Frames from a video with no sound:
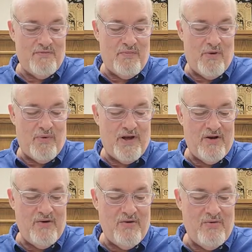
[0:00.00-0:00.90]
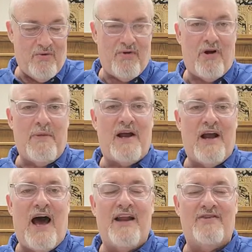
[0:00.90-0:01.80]
But we do want to talk about
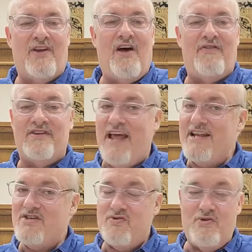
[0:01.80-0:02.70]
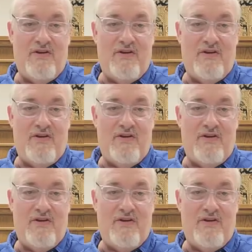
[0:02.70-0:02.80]
God is love, because that,